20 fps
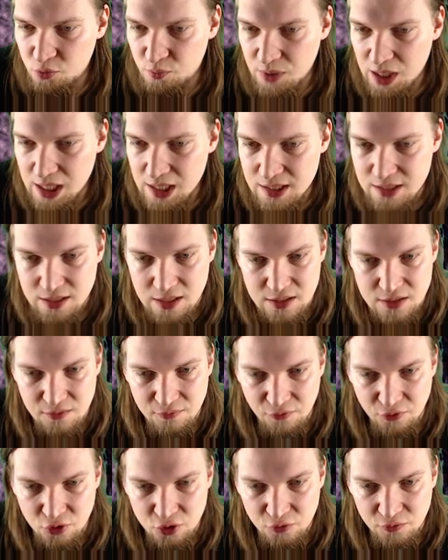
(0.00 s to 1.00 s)
man stands in
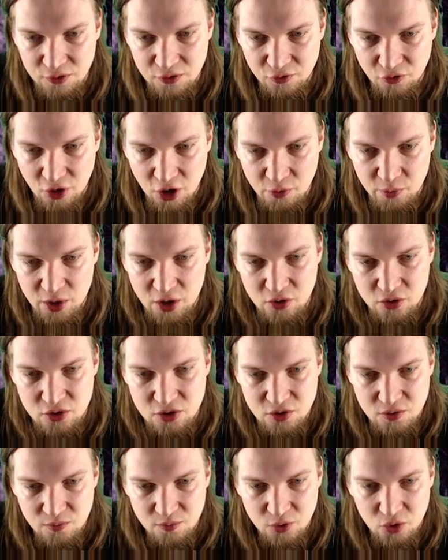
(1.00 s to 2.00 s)
front of his
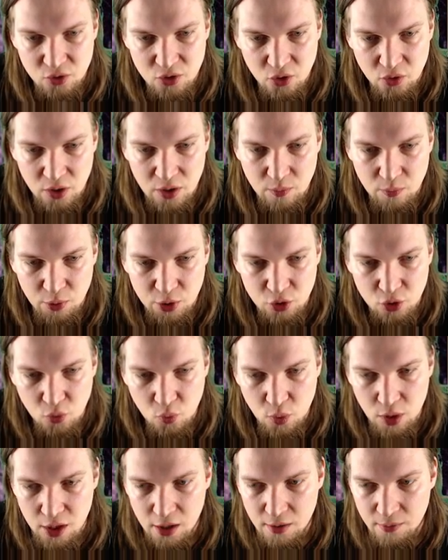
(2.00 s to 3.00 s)
farmhouse. You know him, but not
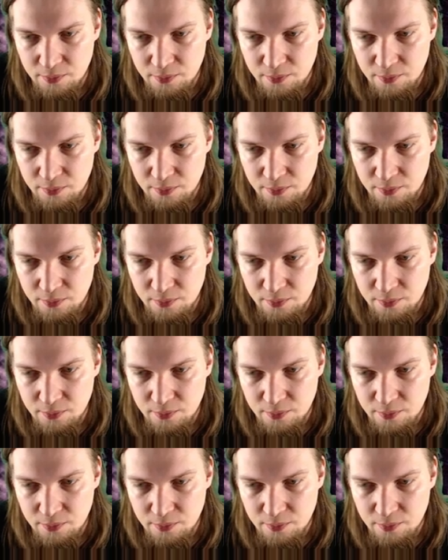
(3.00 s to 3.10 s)
well.